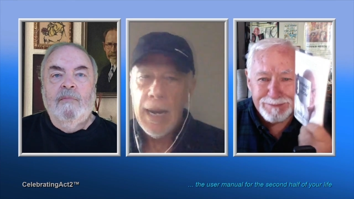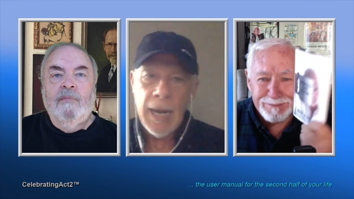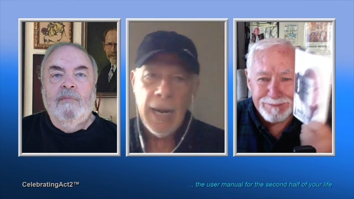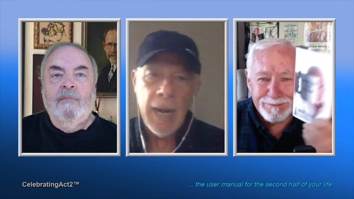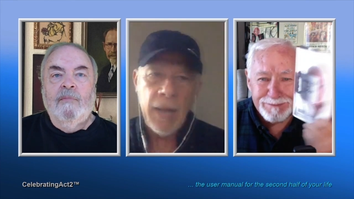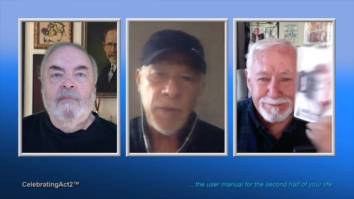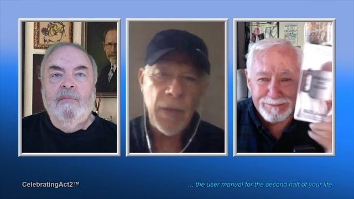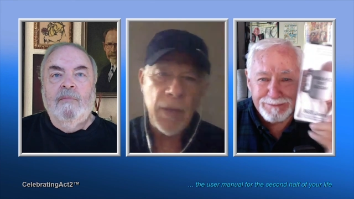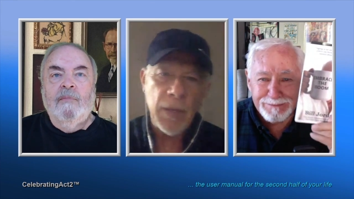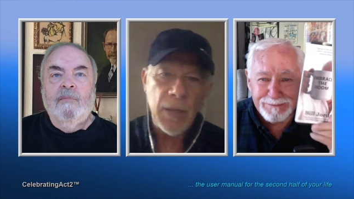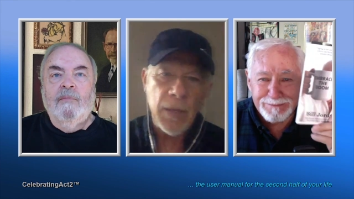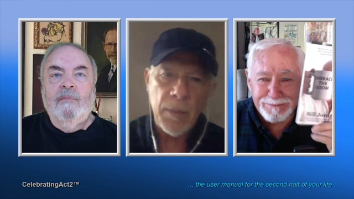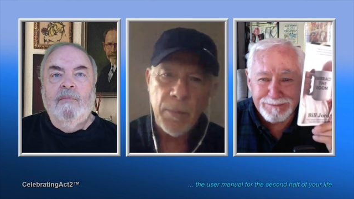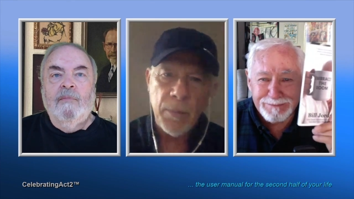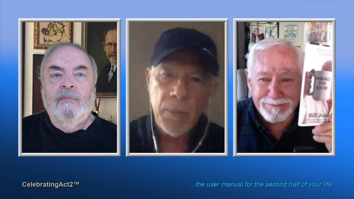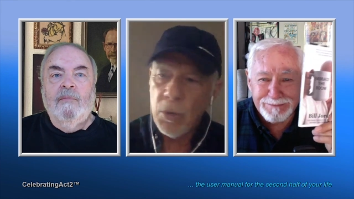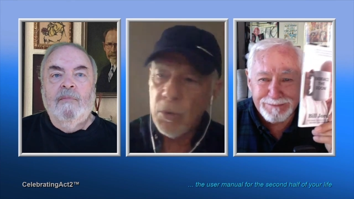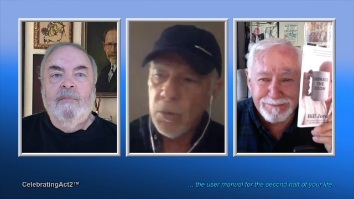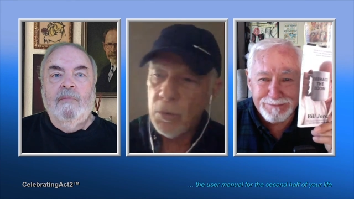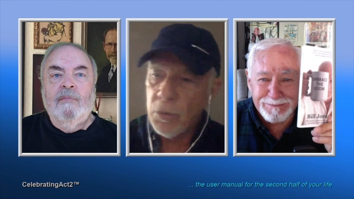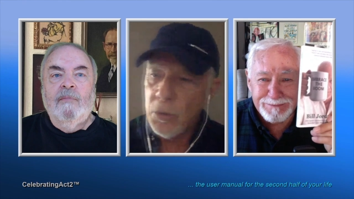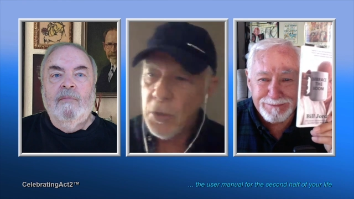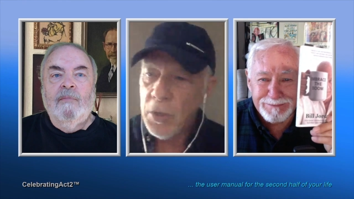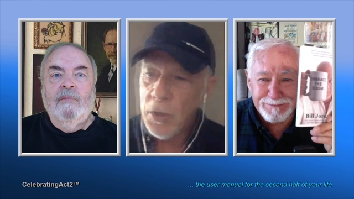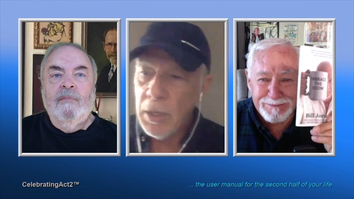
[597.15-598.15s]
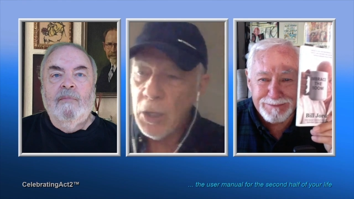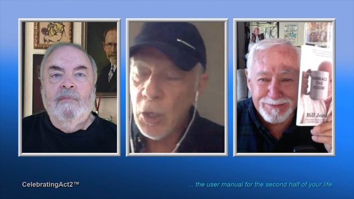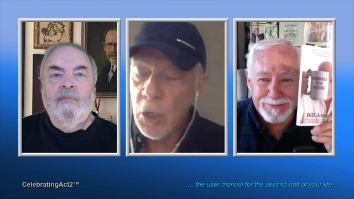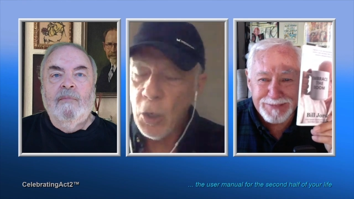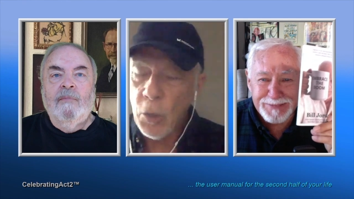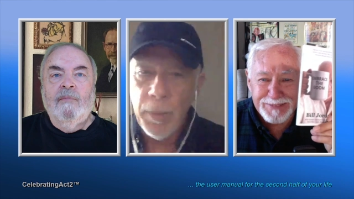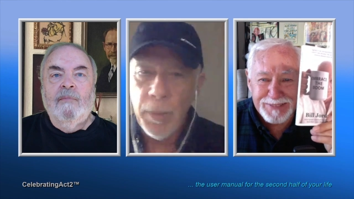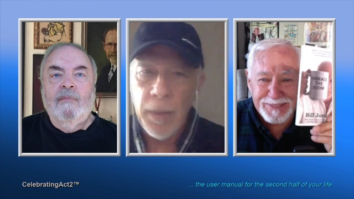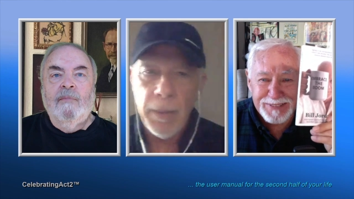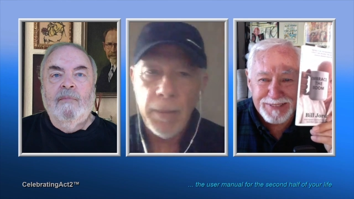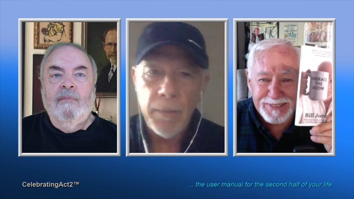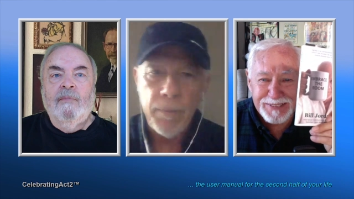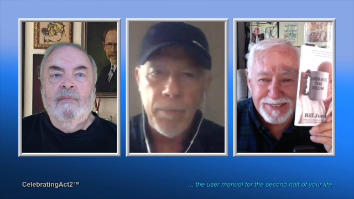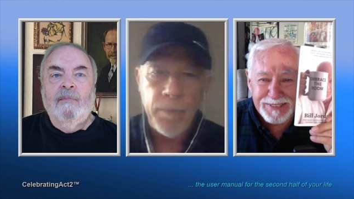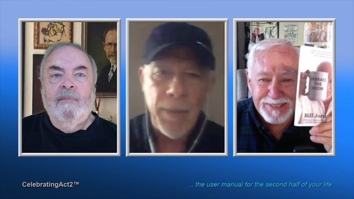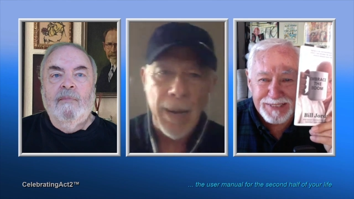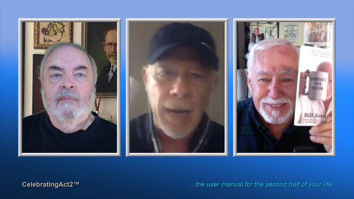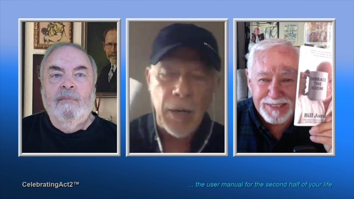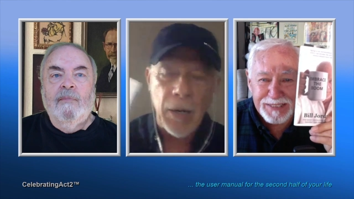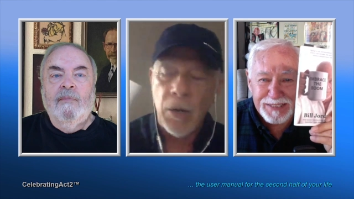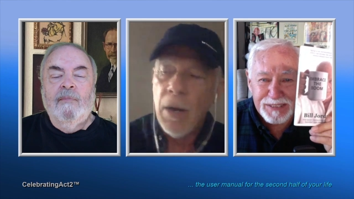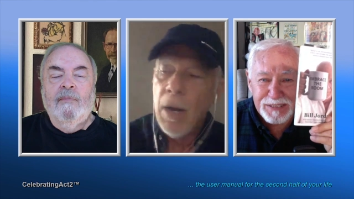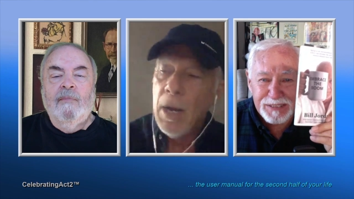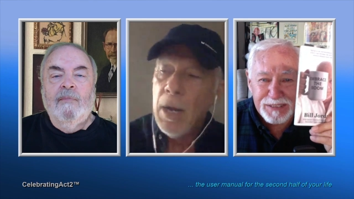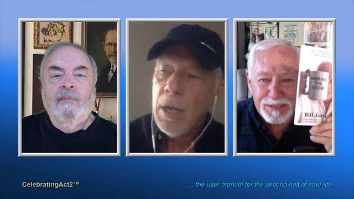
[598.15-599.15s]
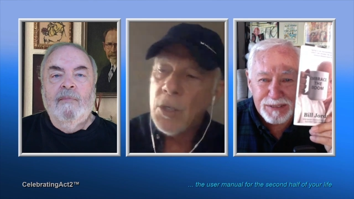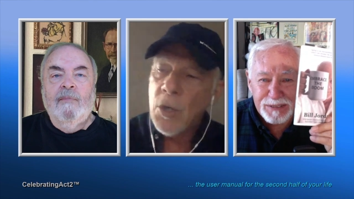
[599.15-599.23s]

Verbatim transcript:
Speaker 1: And I think the book will do you a little bit better.